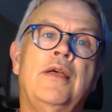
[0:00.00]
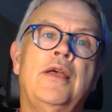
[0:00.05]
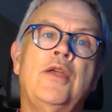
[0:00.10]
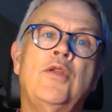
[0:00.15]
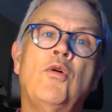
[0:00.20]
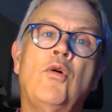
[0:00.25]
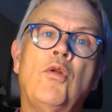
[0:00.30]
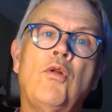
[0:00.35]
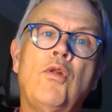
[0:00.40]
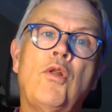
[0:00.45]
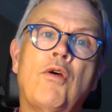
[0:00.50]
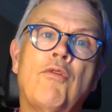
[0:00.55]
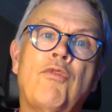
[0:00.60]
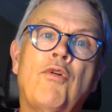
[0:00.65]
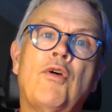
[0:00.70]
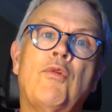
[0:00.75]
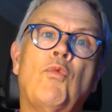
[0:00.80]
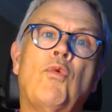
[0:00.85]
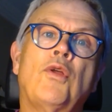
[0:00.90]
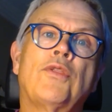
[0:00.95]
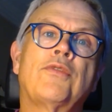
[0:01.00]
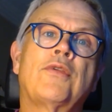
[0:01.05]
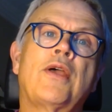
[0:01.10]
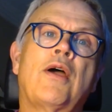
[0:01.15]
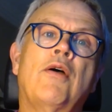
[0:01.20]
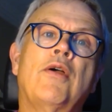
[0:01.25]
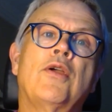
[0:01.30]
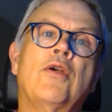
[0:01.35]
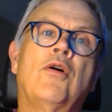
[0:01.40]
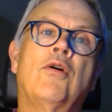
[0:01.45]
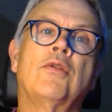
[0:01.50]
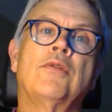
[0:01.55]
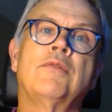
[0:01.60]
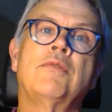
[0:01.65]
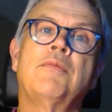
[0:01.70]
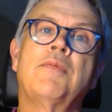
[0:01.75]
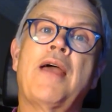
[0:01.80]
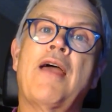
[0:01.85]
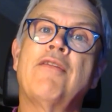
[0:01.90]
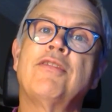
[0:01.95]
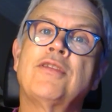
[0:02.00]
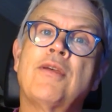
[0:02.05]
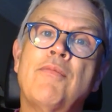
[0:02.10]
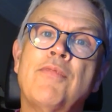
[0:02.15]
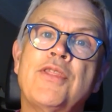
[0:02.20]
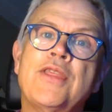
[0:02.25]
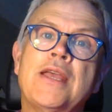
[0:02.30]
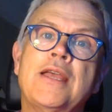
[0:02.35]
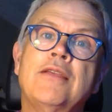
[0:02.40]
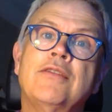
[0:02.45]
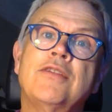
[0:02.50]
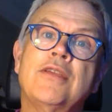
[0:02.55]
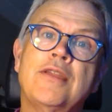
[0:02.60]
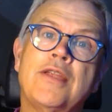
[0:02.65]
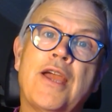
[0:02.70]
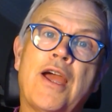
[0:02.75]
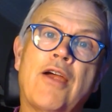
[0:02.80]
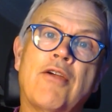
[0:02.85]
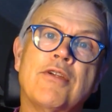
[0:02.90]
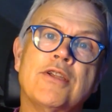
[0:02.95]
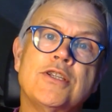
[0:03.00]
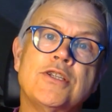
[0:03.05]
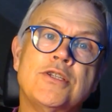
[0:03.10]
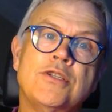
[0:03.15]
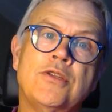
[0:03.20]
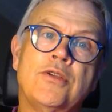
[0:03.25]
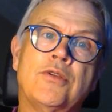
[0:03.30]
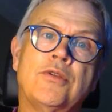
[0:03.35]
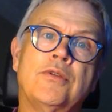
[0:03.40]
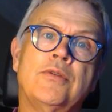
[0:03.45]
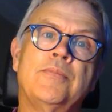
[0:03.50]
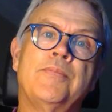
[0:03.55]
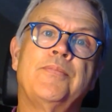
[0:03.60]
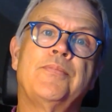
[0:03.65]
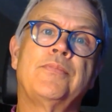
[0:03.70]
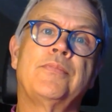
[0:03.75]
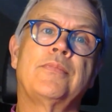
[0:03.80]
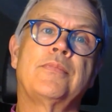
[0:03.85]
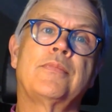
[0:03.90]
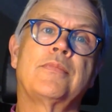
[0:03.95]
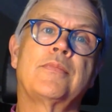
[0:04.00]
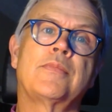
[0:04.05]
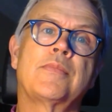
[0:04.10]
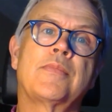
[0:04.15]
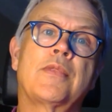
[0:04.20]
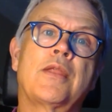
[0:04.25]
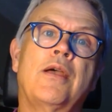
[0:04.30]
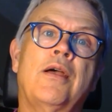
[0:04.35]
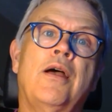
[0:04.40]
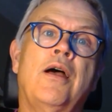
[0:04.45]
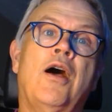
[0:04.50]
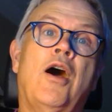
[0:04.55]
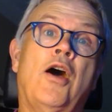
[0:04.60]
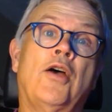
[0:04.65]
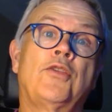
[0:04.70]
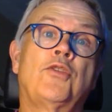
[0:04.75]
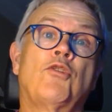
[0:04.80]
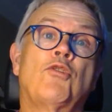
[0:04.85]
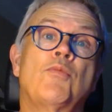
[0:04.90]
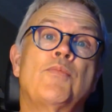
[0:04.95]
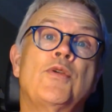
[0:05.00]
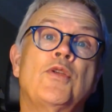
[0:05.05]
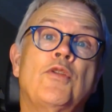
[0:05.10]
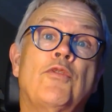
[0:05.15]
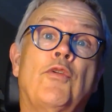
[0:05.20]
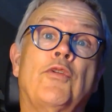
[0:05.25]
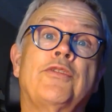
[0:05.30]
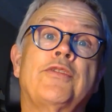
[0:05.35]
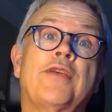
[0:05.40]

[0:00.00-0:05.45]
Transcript: In all of what's going on, have some things encouraged you? I saw a beautiful